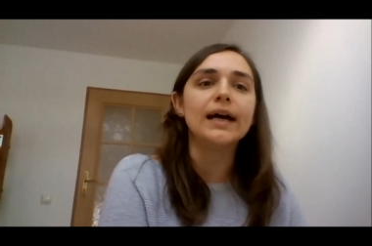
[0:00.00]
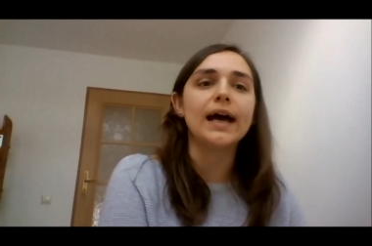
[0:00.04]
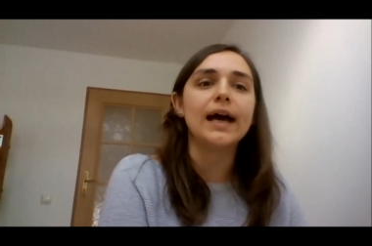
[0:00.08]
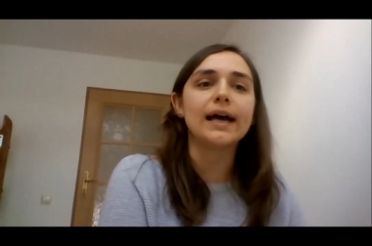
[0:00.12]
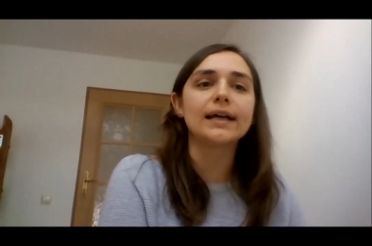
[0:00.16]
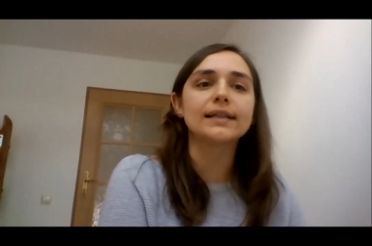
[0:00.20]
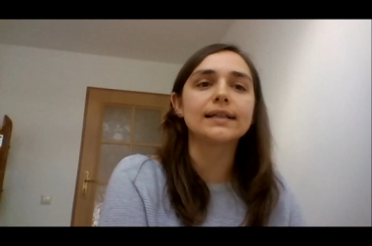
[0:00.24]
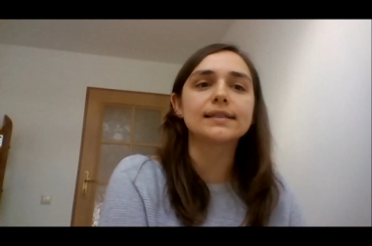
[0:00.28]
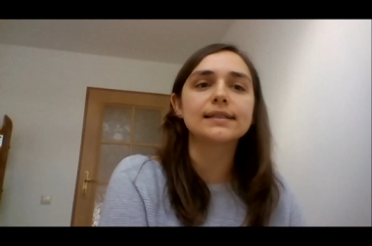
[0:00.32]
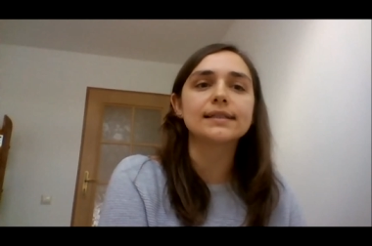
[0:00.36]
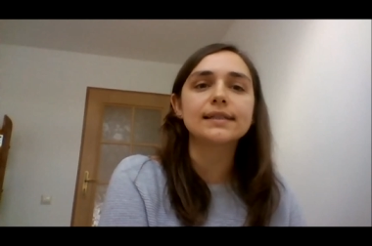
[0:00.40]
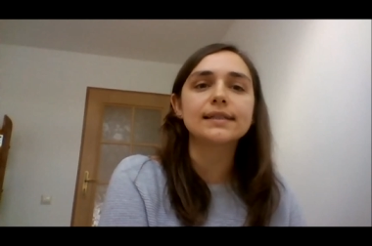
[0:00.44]

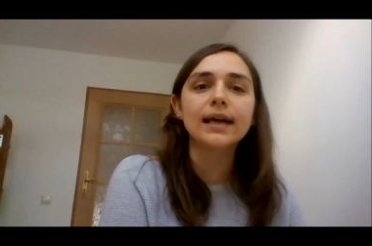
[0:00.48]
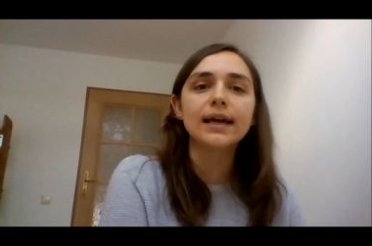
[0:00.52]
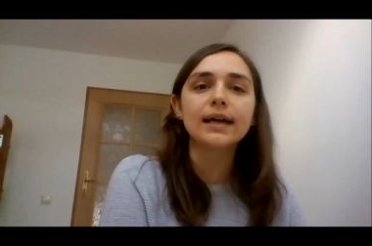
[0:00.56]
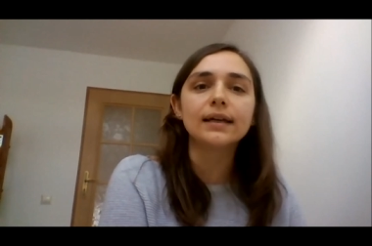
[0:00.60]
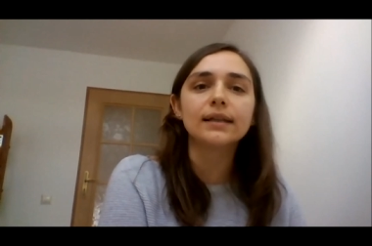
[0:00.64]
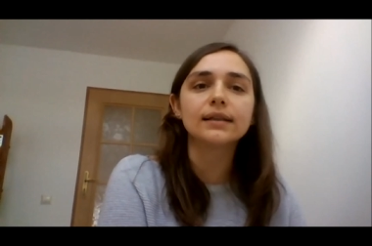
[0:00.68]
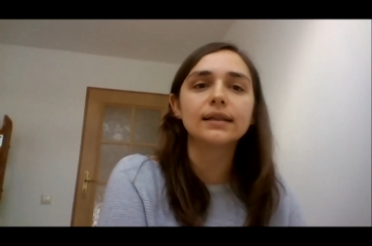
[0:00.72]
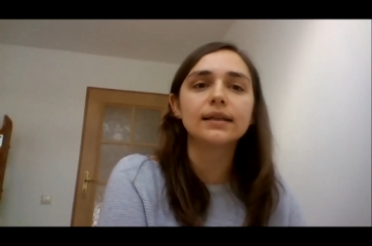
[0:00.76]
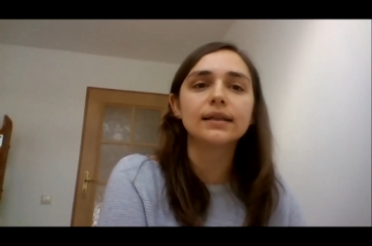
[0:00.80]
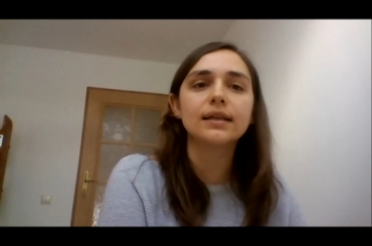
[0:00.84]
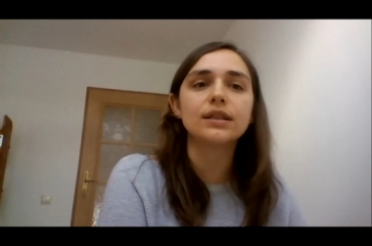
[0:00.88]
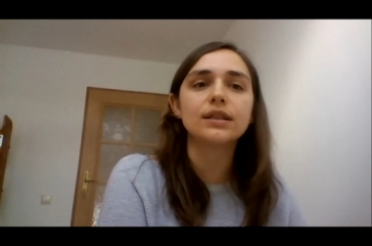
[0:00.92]
And
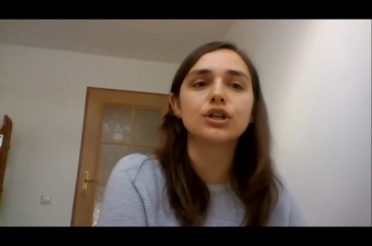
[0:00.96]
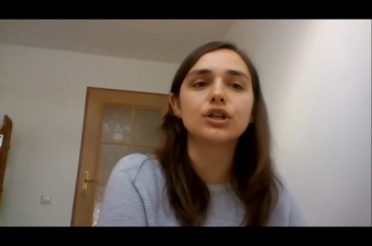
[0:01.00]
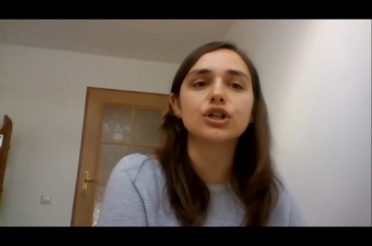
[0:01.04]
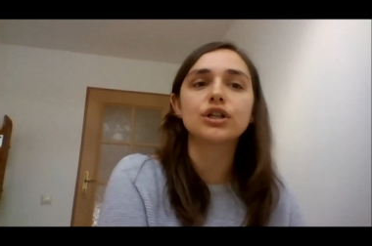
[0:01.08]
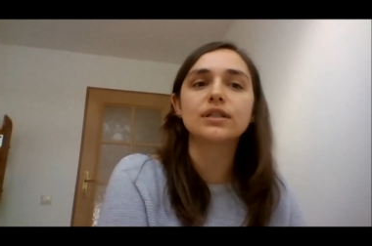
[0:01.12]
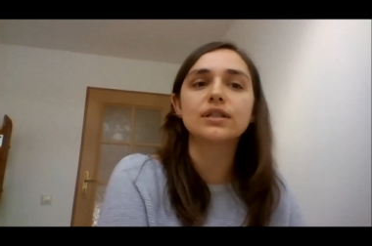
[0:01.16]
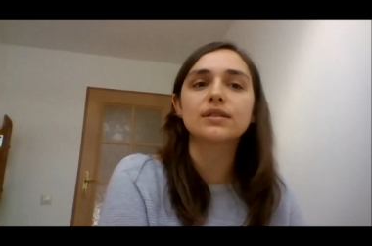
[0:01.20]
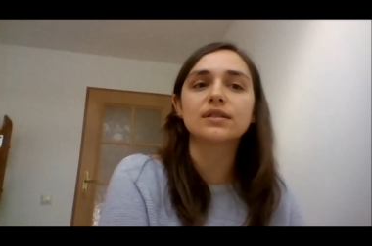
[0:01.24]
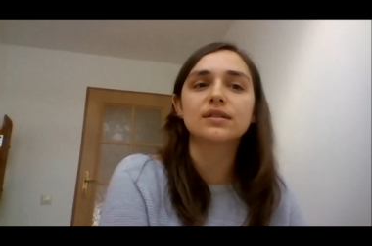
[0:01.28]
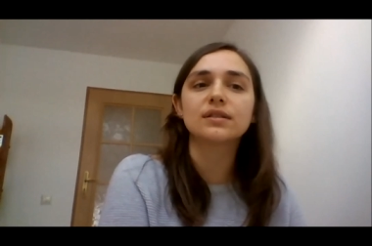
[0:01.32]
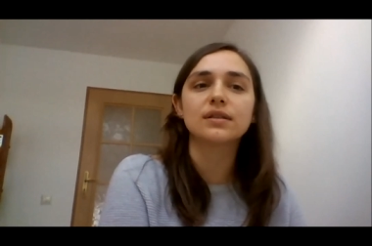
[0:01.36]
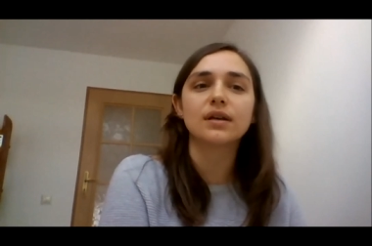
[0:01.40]
secondly, there
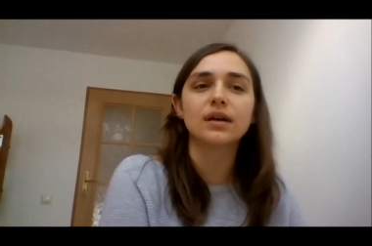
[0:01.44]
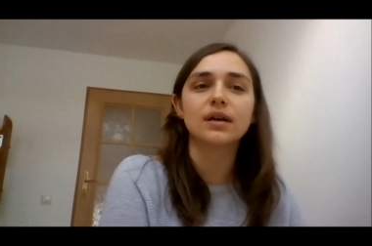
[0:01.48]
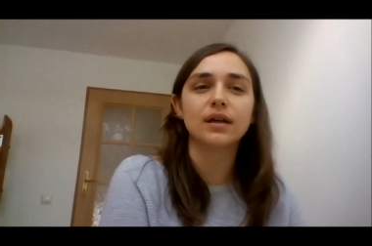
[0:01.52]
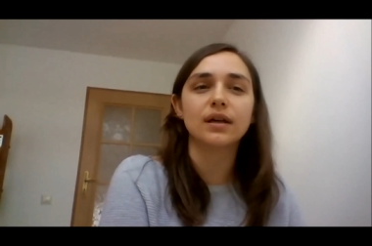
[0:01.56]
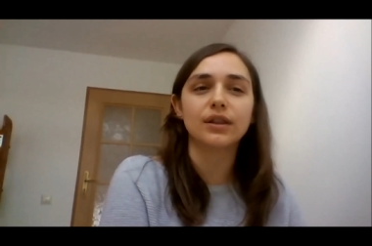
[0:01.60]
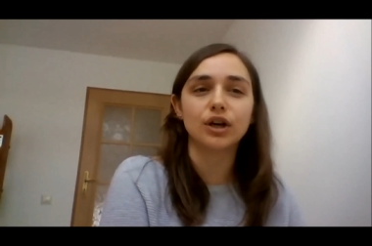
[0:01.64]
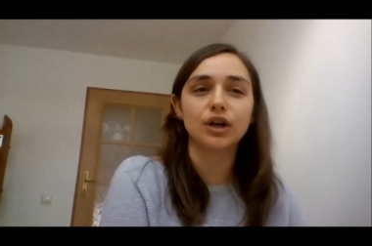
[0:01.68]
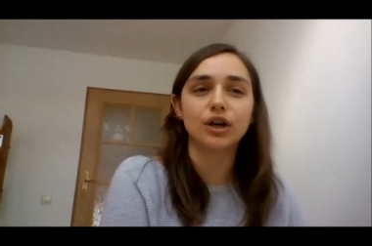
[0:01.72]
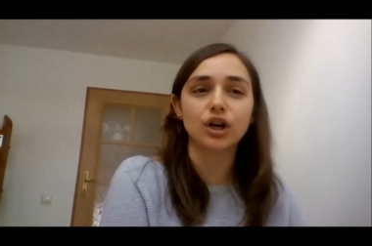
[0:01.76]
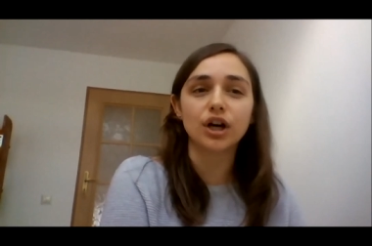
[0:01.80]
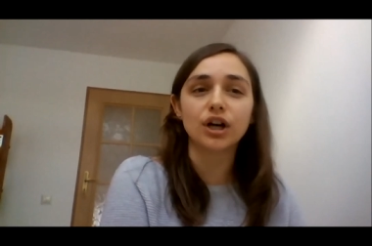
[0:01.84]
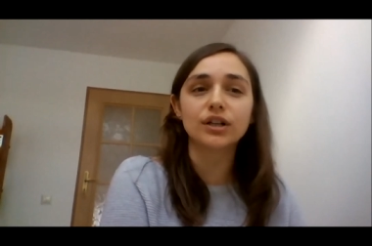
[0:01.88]
is uh,
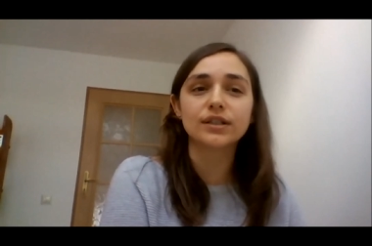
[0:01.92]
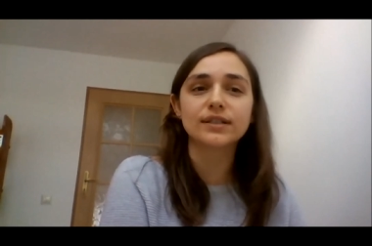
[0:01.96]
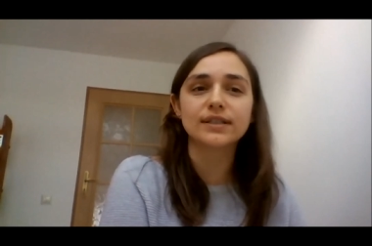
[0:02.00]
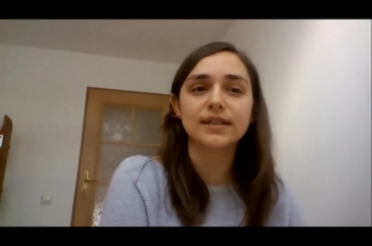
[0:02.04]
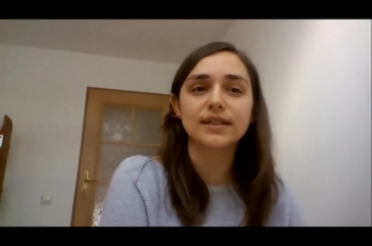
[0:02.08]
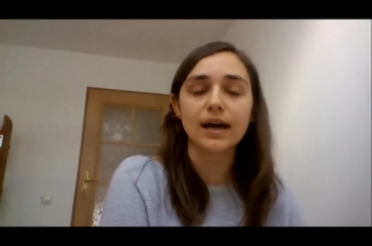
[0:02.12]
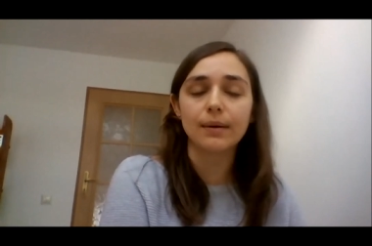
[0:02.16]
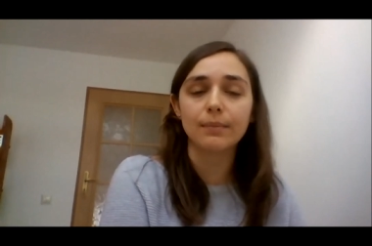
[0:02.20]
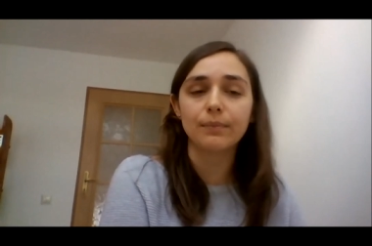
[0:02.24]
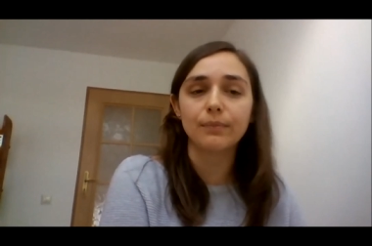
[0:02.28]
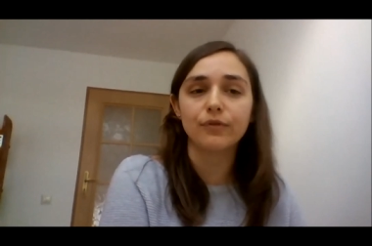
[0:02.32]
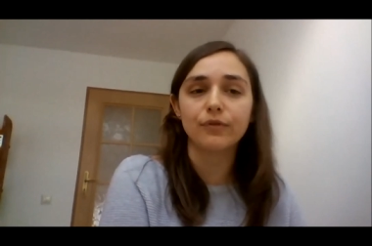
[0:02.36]
there are
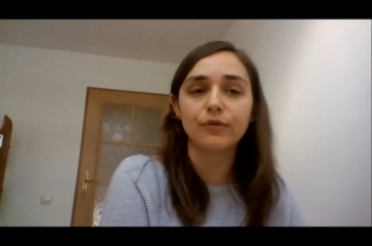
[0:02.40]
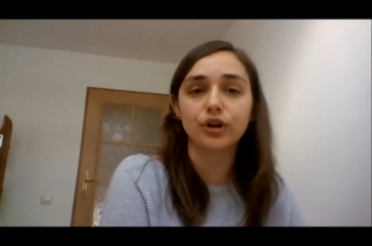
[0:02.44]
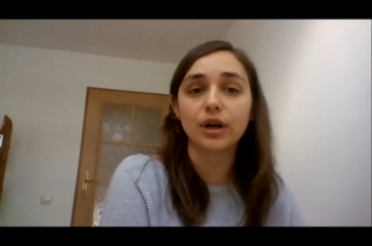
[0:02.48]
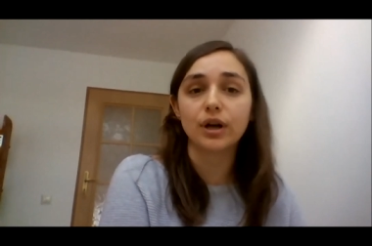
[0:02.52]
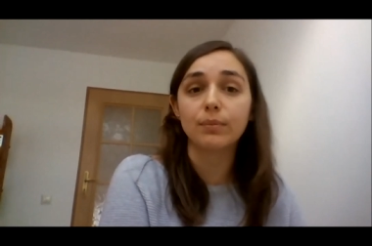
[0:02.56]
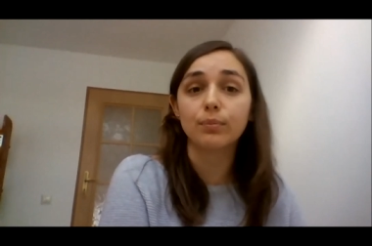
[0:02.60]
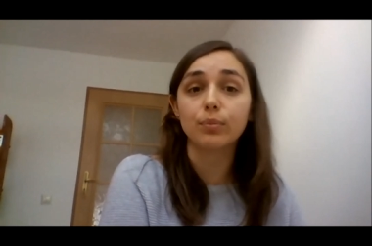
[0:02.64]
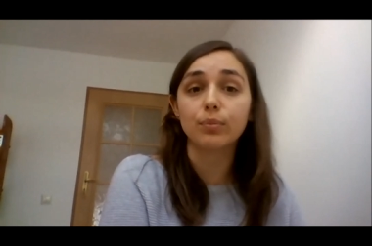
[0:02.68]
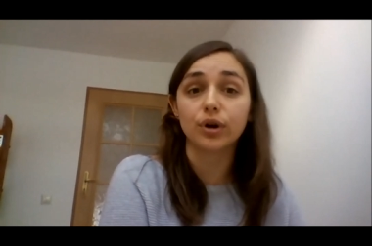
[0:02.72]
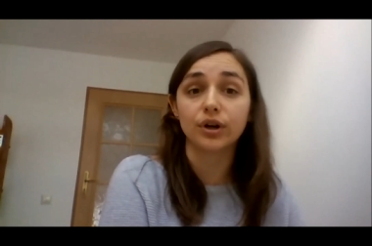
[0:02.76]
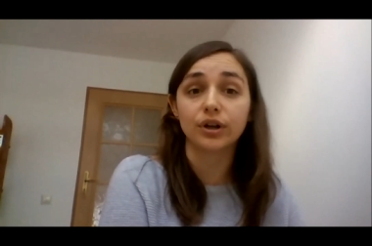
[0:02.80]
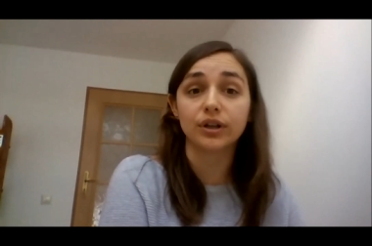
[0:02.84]
some very
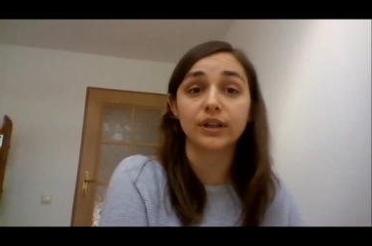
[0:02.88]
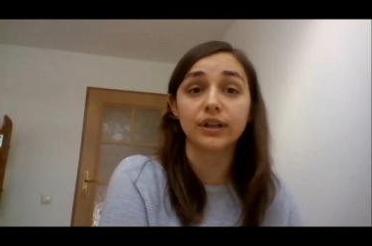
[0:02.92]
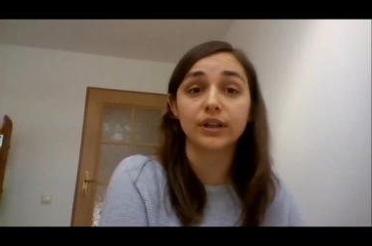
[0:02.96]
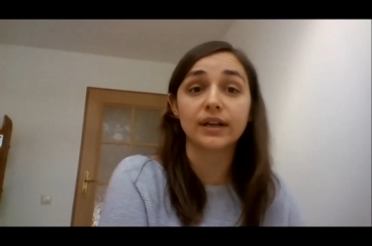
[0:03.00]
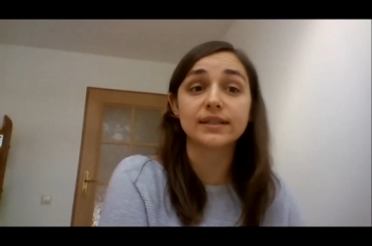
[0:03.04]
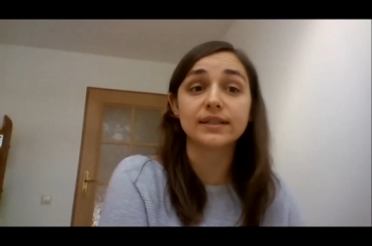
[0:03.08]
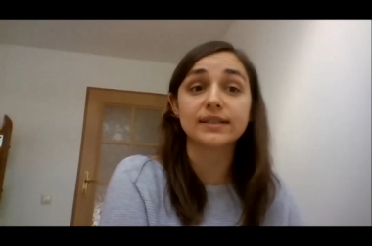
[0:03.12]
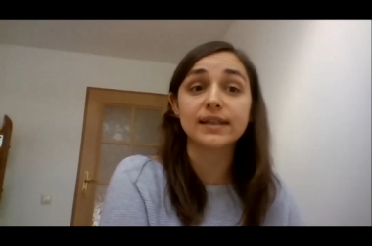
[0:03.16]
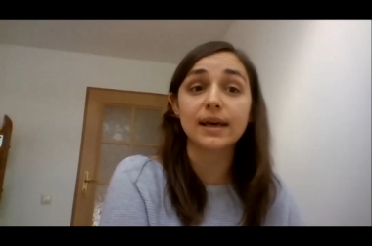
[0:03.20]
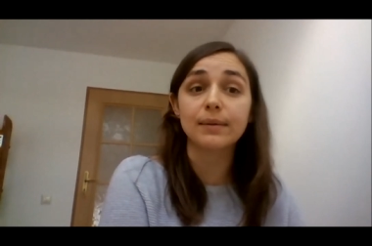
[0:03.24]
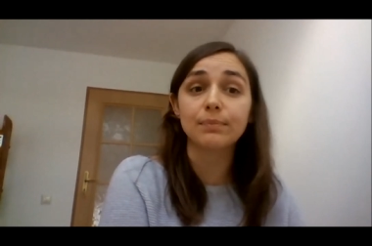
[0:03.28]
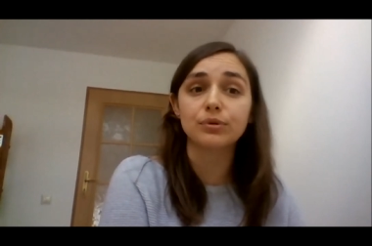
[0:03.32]
important
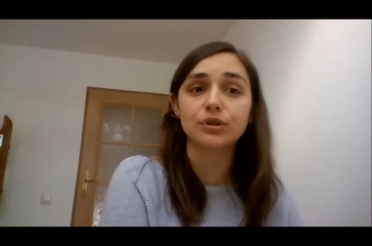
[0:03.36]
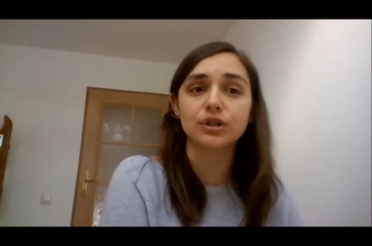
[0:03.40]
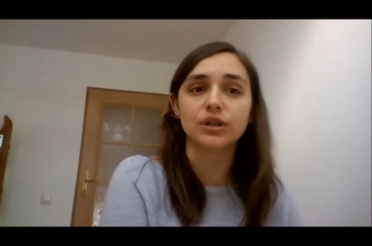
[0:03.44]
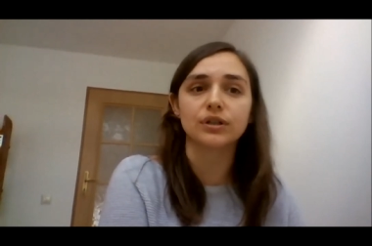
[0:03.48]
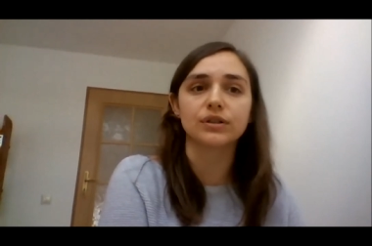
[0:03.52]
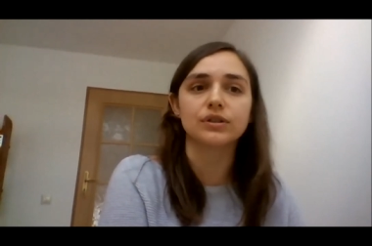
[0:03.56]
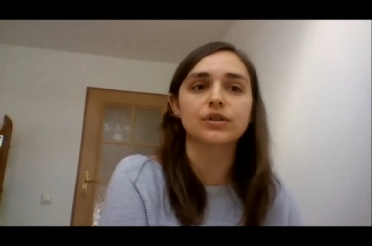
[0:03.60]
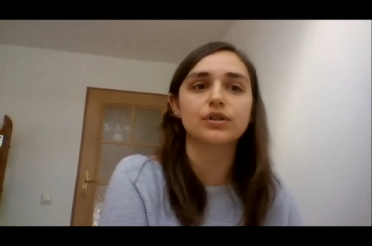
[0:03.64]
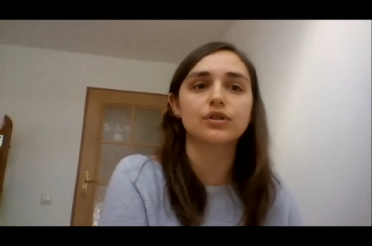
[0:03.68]
exceptions.